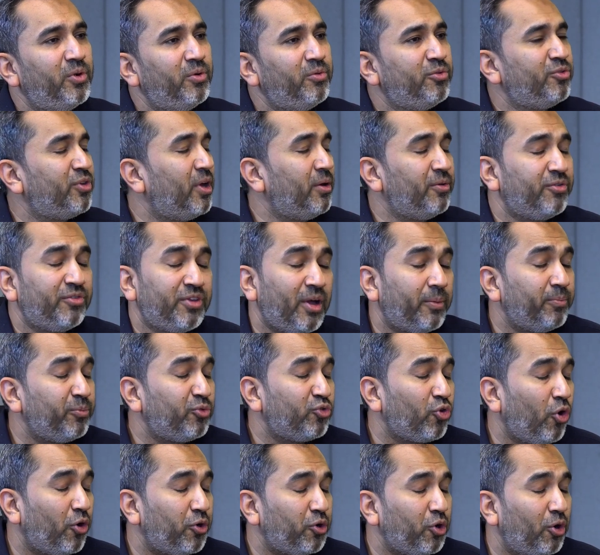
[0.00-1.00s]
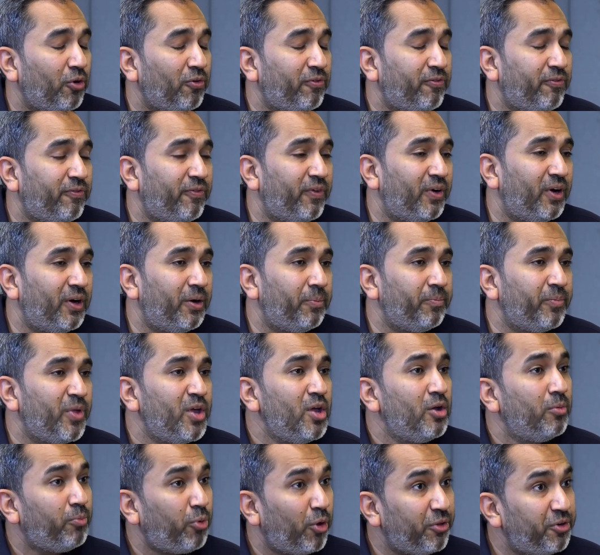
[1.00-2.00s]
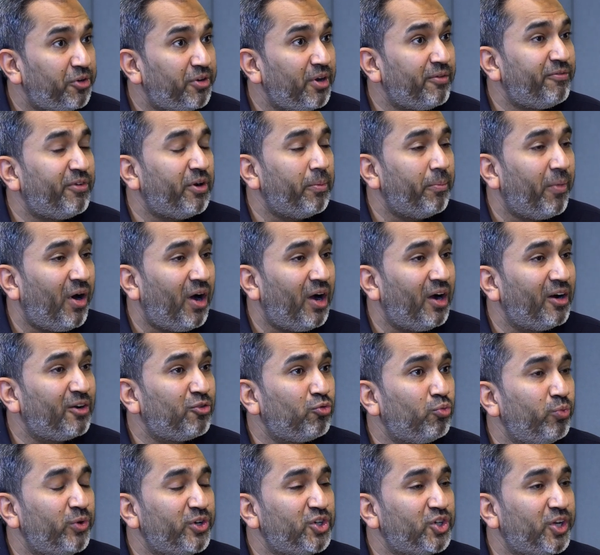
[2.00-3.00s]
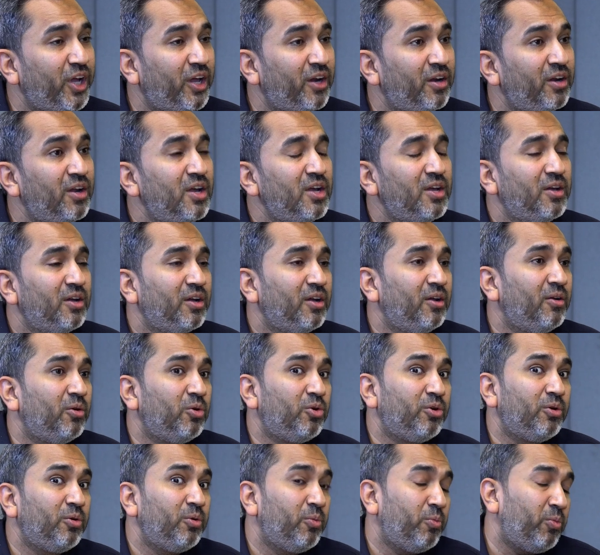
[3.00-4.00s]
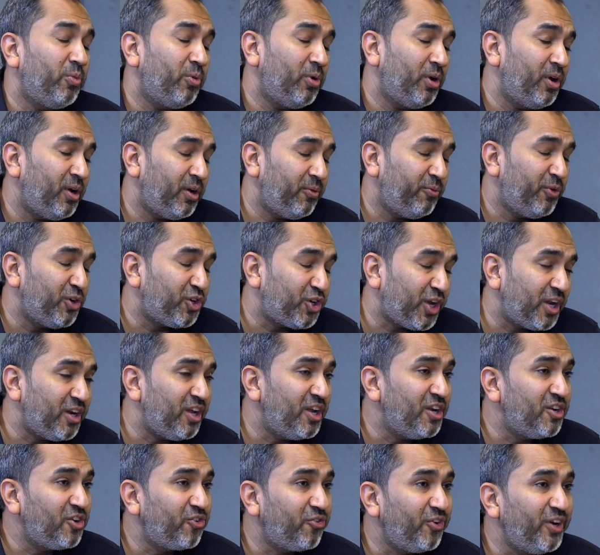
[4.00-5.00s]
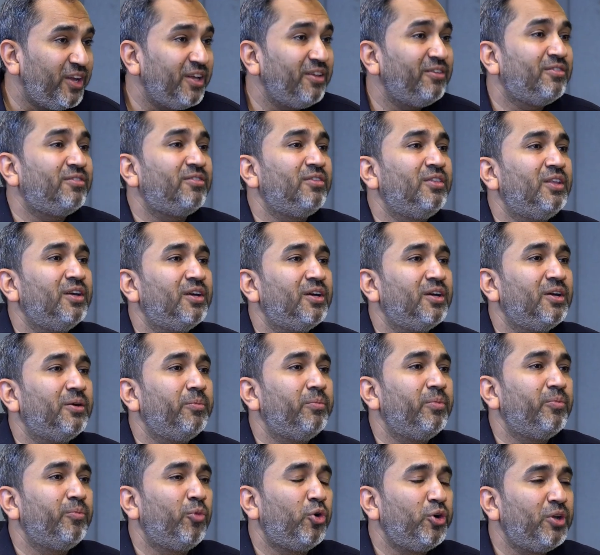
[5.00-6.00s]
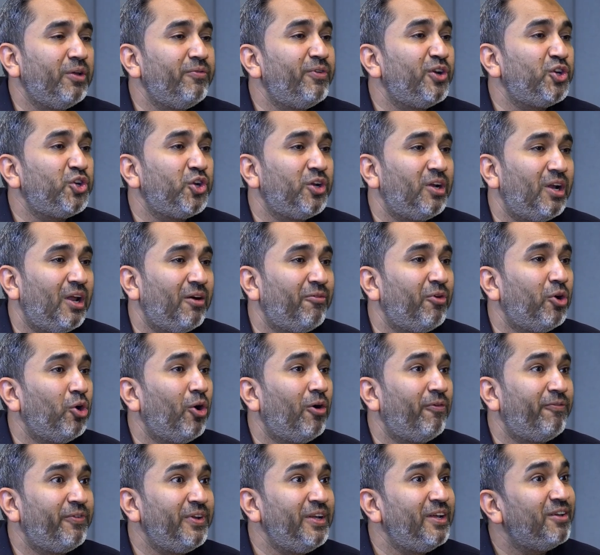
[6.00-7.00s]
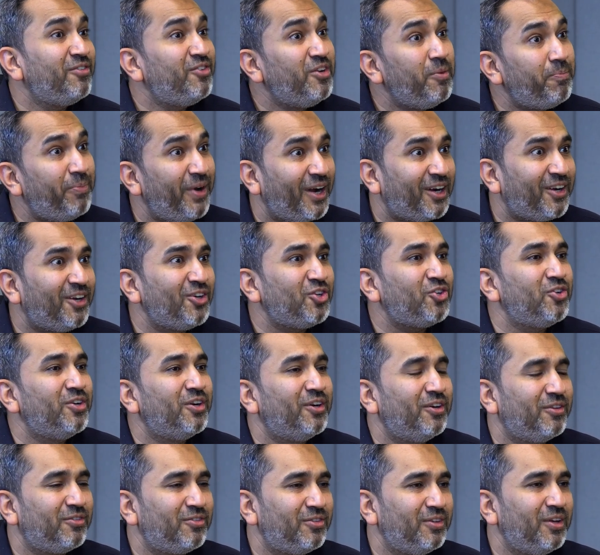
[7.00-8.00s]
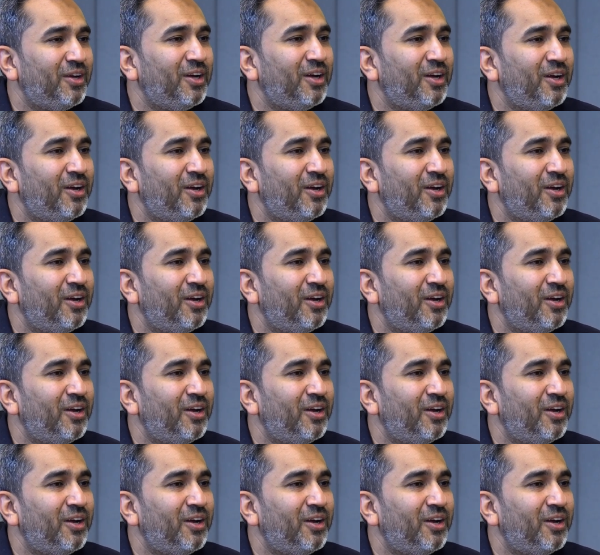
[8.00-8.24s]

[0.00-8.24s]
some sort of positive remarks which can increase the motivation level of ESG practitioners